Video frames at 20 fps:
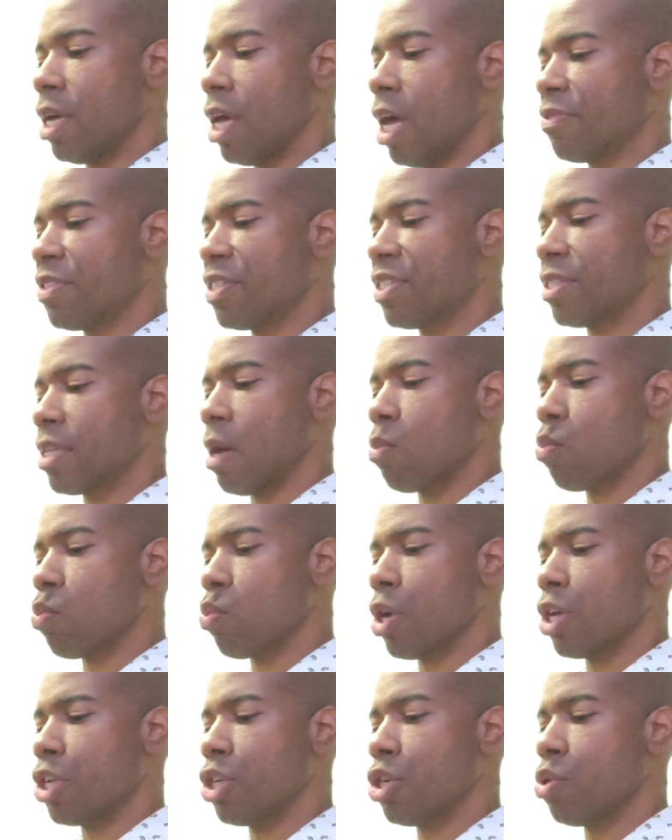of
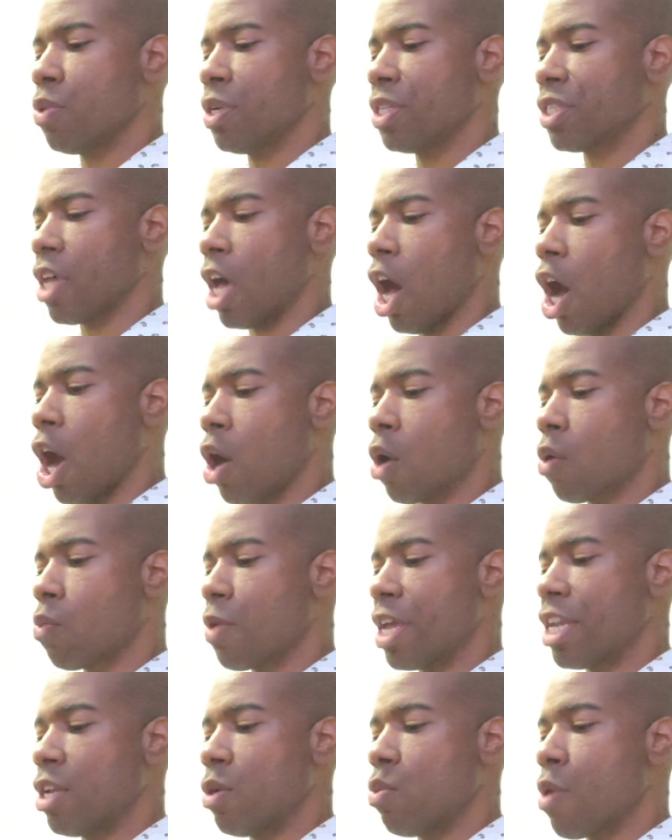someone who is
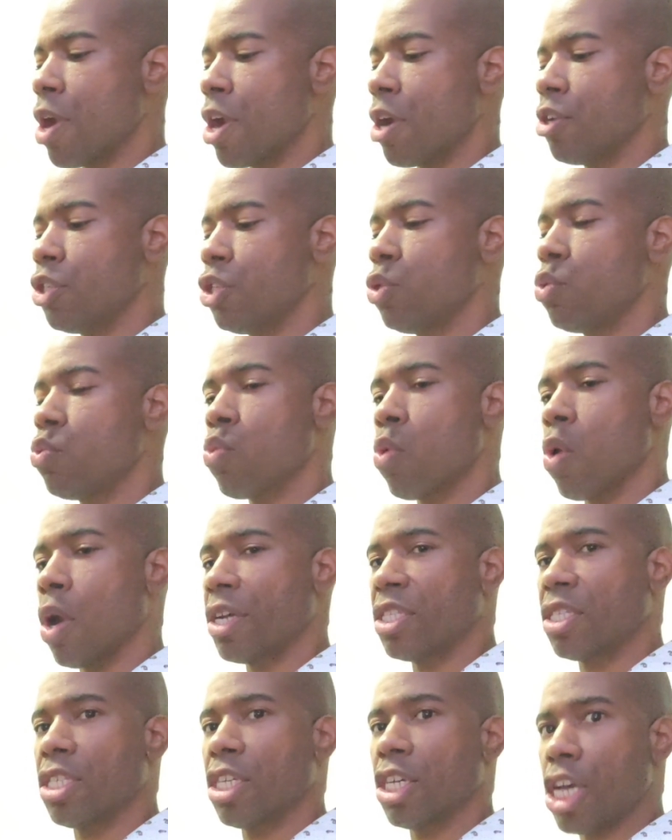already where you
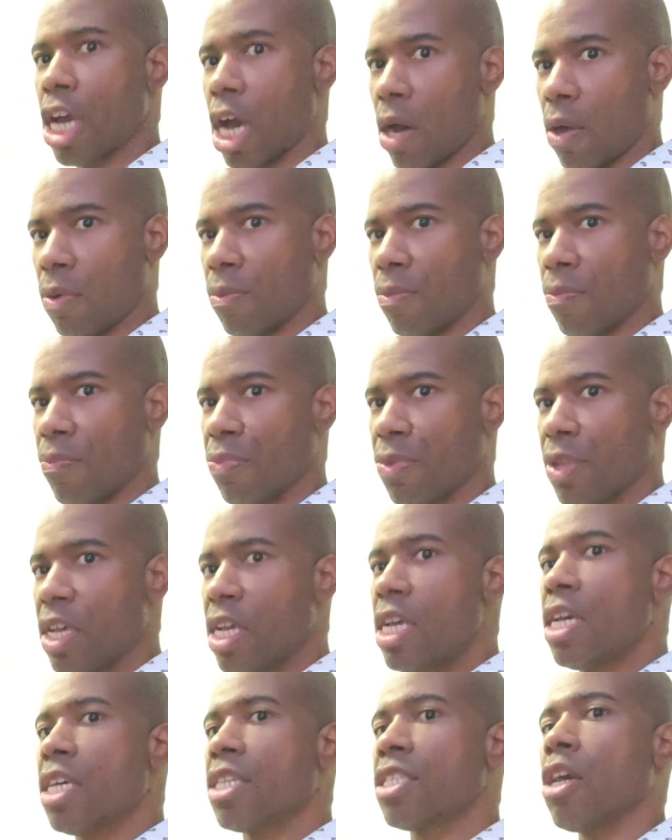want to go.
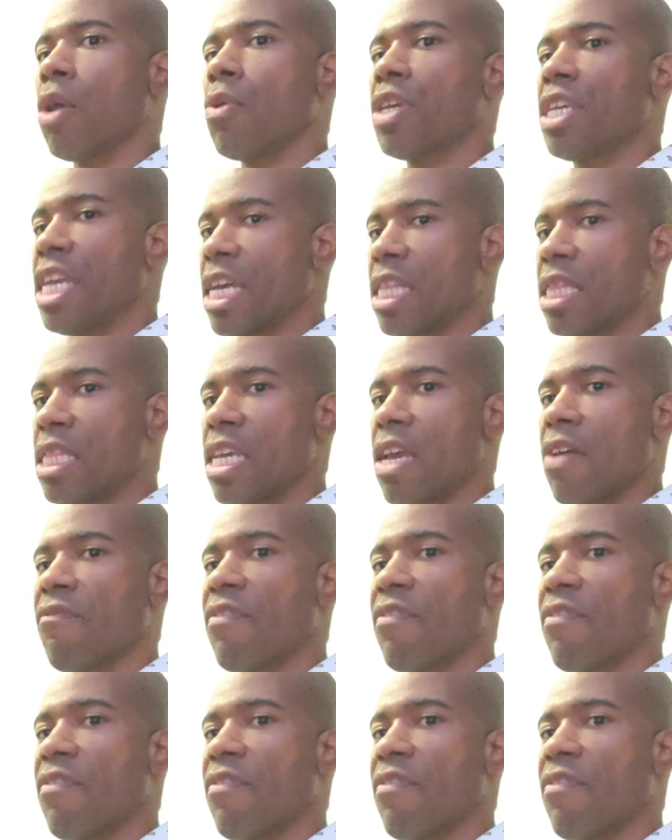So get the